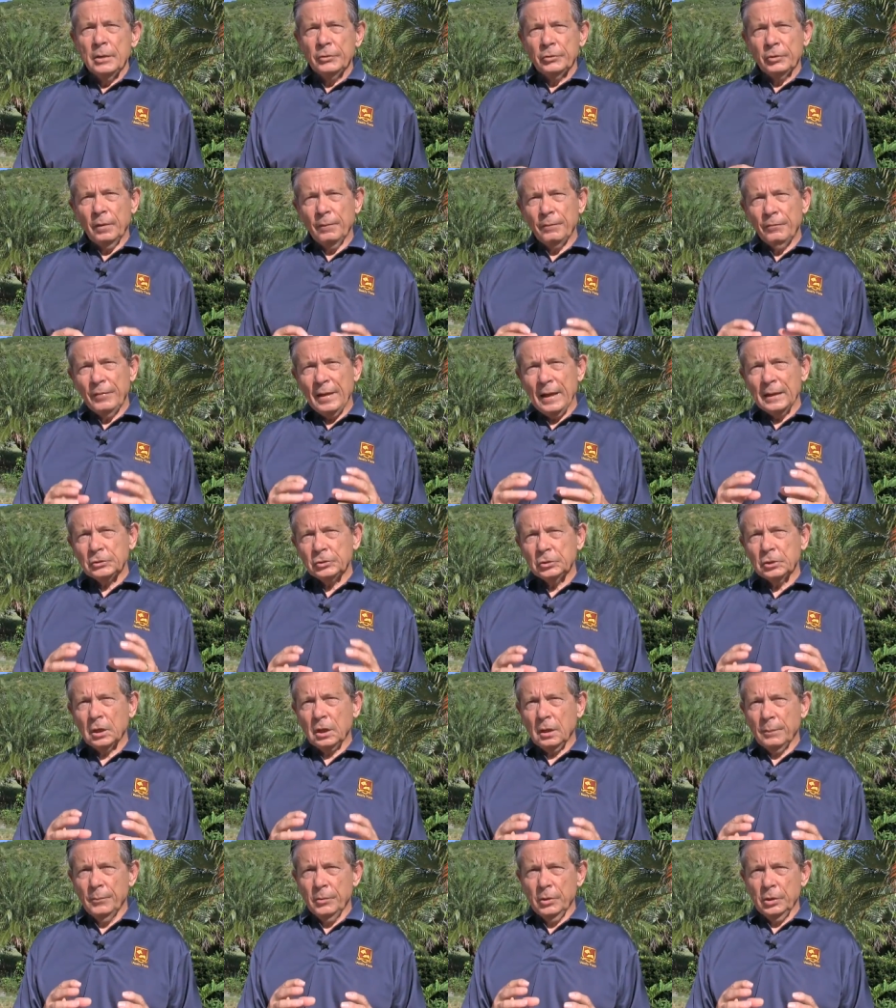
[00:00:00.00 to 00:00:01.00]
So that's
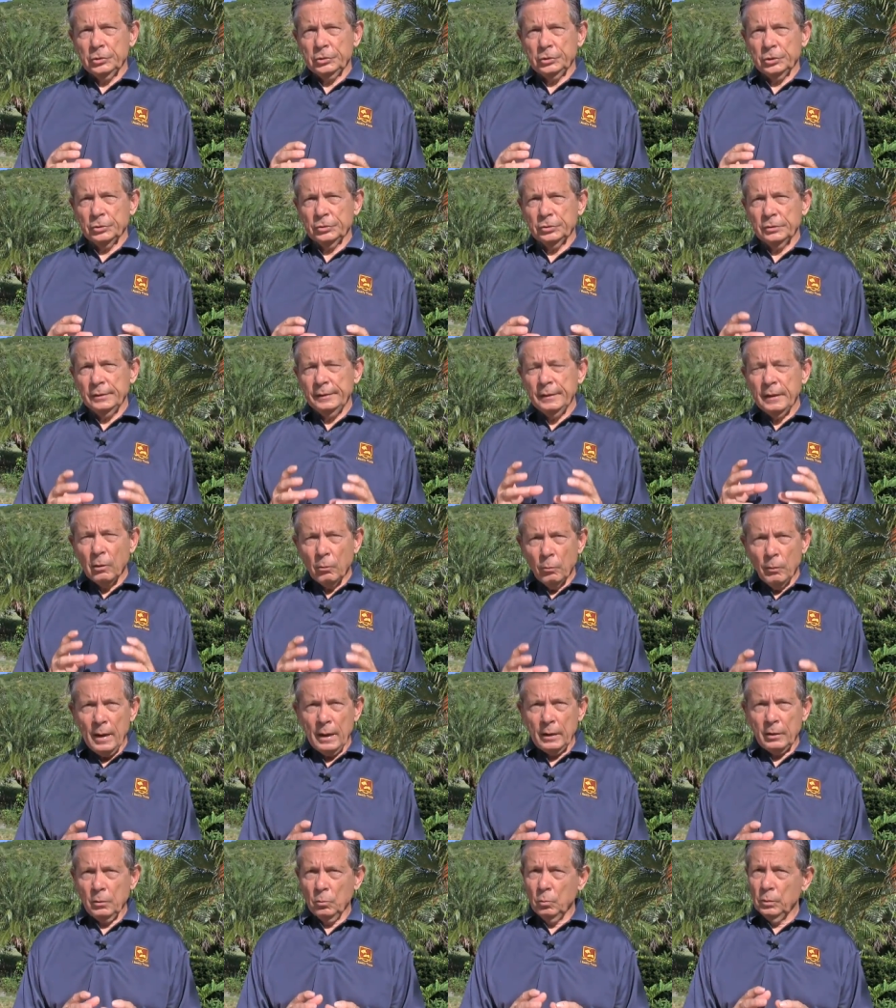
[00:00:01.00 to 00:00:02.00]
the commercials and their
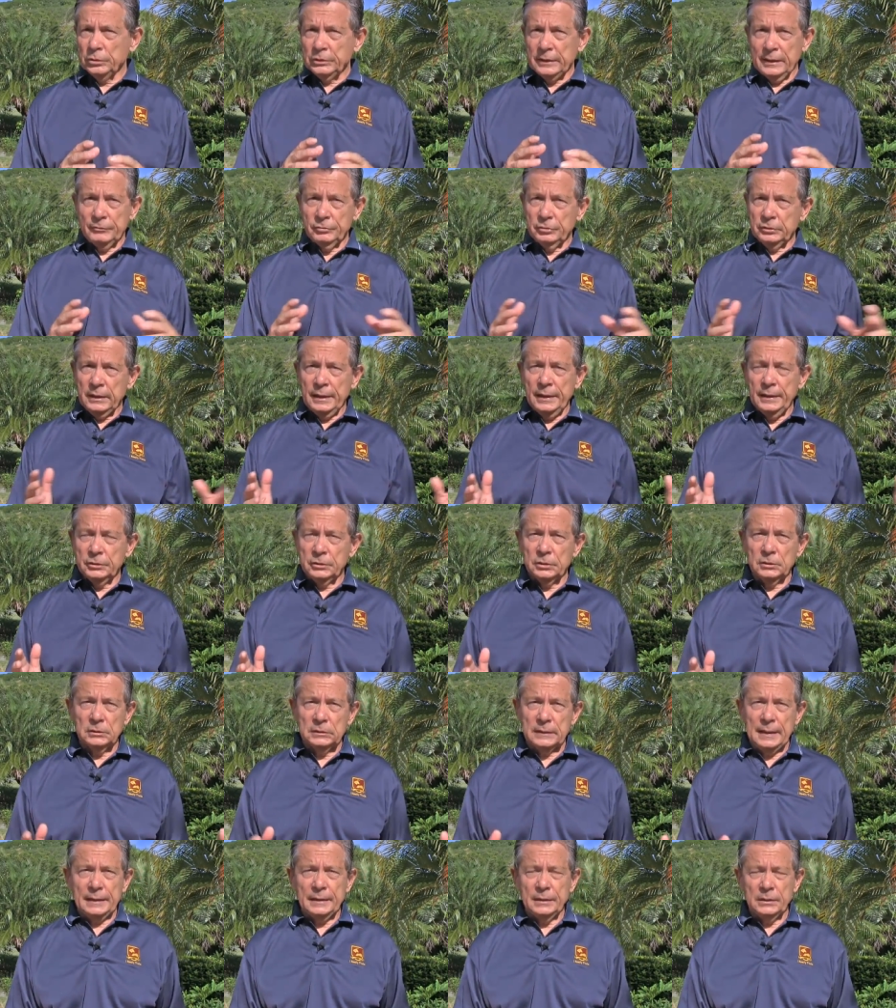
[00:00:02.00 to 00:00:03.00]
record, which I've studied
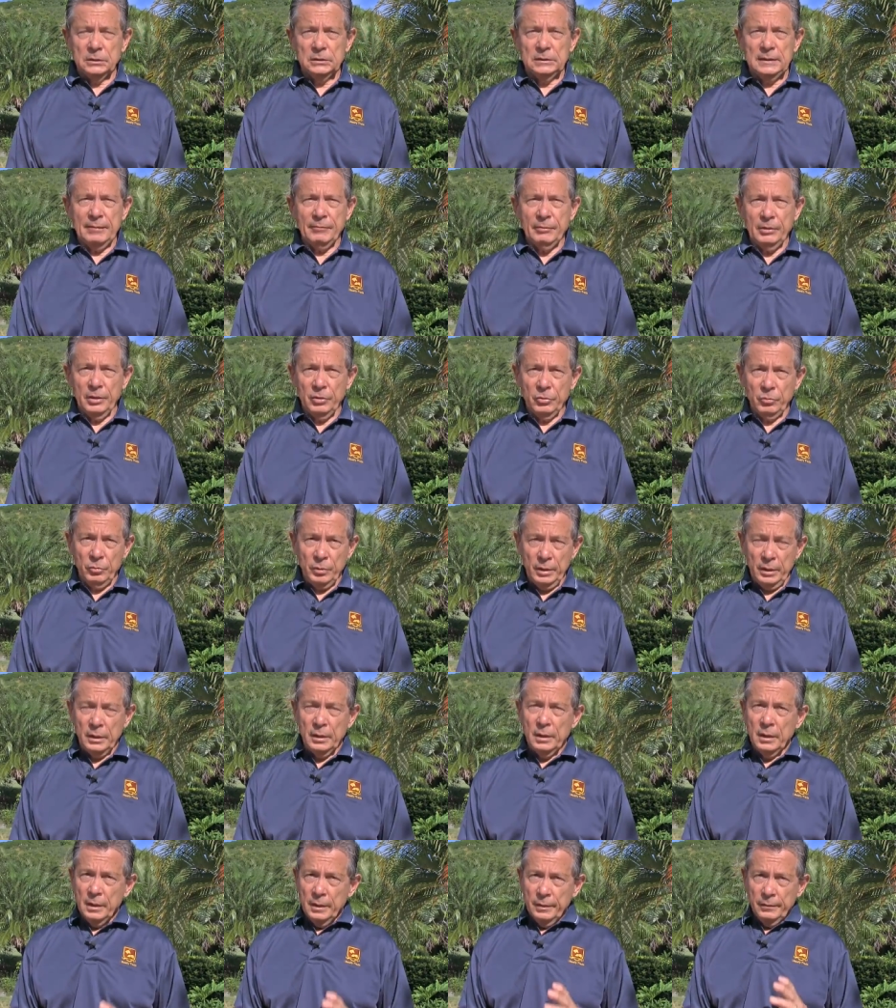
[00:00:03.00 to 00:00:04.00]
since nineteen seventy-three.
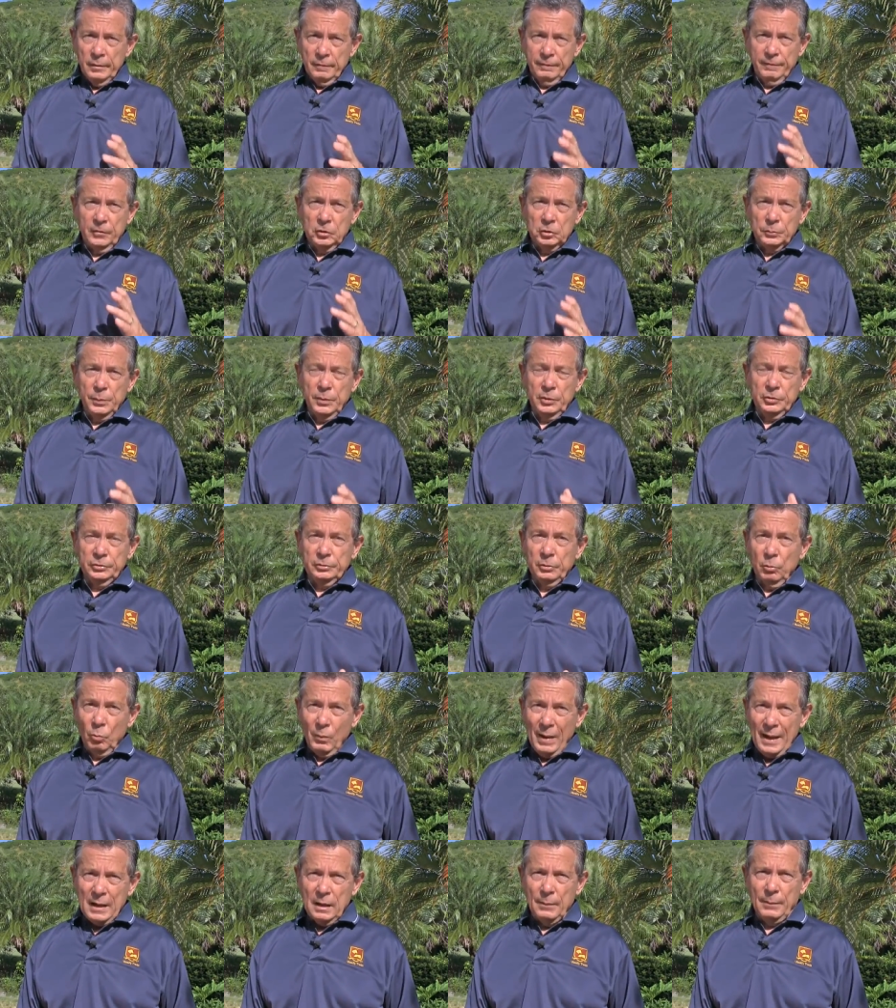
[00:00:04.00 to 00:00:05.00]
The first person to
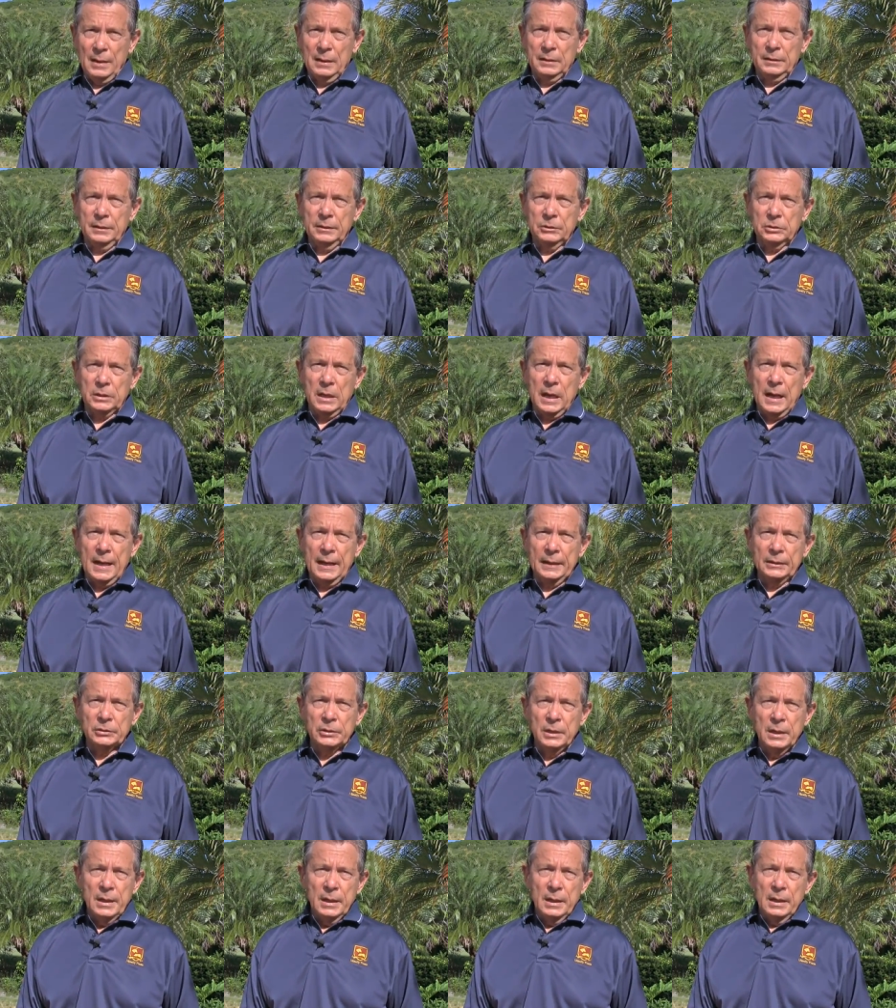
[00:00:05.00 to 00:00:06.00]
write about these
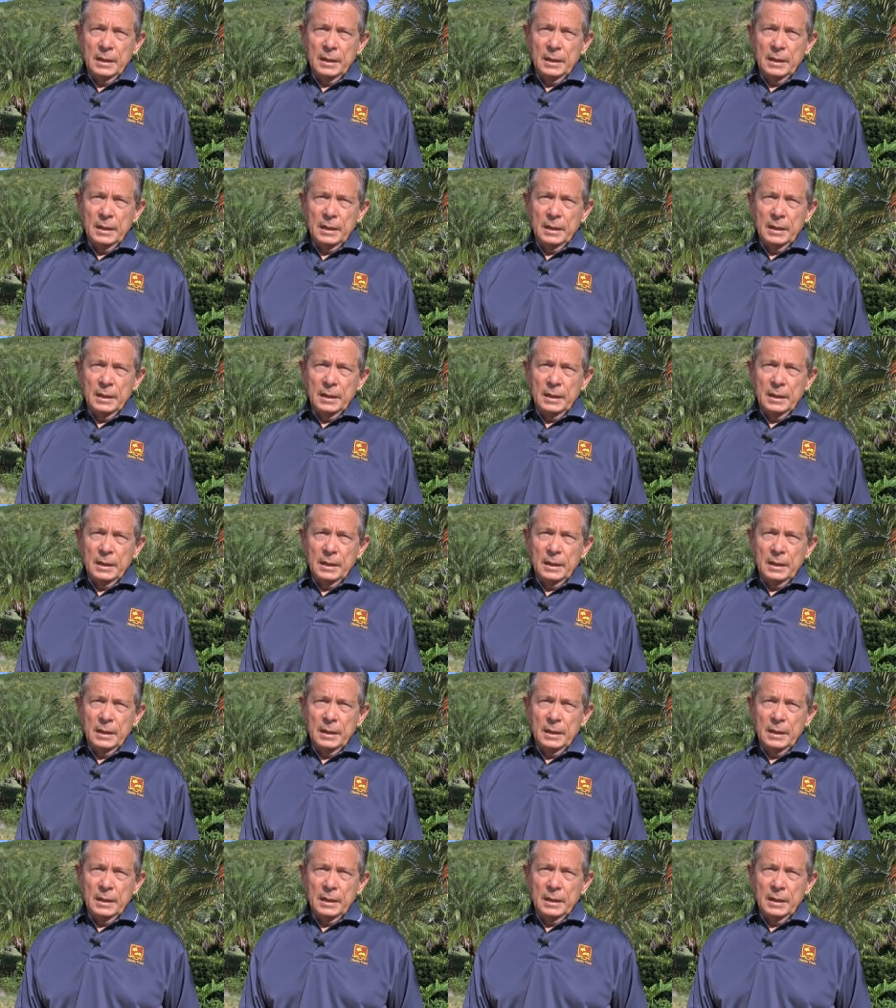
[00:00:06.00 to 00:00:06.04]
guys.